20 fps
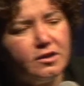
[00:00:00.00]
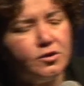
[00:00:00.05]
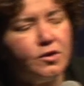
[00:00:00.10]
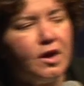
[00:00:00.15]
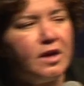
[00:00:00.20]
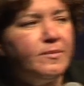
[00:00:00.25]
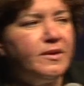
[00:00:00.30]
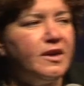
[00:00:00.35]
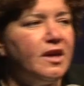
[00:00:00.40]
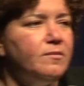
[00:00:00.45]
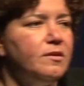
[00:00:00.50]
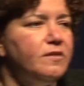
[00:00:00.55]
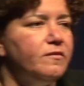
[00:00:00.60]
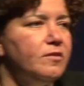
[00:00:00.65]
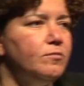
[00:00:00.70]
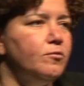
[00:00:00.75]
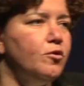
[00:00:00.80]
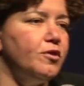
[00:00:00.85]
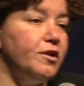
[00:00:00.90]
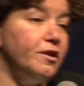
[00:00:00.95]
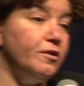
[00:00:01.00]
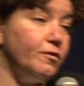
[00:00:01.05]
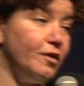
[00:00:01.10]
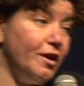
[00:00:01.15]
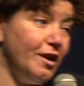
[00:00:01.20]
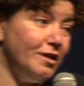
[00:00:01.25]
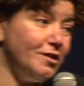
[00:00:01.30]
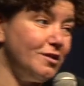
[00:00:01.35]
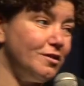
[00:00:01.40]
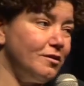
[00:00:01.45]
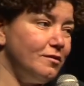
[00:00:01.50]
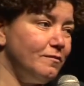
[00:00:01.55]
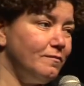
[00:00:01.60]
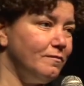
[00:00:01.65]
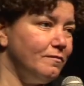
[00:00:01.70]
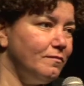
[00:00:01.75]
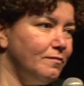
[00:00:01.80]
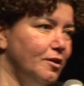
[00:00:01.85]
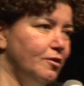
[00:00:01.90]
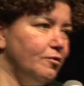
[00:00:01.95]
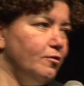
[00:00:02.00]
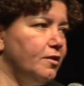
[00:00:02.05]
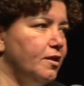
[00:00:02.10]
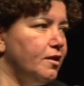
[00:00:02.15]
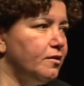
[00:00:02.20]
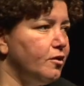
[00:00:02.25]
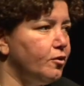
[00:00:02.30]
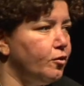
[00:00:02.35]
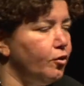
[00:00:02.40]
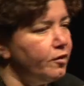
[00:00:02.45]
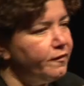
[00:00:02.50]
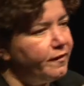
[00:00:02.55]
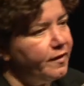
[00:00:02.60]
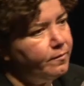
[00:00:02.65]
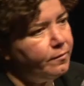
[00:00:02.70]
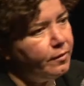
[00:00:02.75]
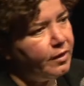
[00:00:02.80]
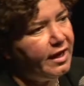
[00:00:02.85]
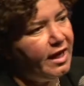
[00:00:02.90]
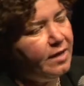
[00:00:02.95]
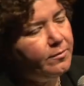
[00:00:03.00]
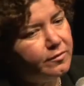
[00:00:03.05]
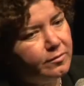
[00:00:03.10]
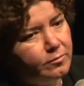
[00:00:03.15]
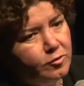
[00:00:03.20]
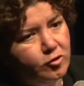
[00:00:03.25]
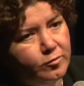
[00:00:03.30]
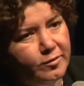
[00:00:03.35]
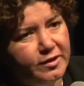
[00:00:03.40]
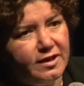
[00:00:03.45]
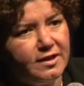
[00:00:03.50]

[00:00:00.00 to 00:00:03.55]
So I became even more enraged, you know, that the call from, came from a woman.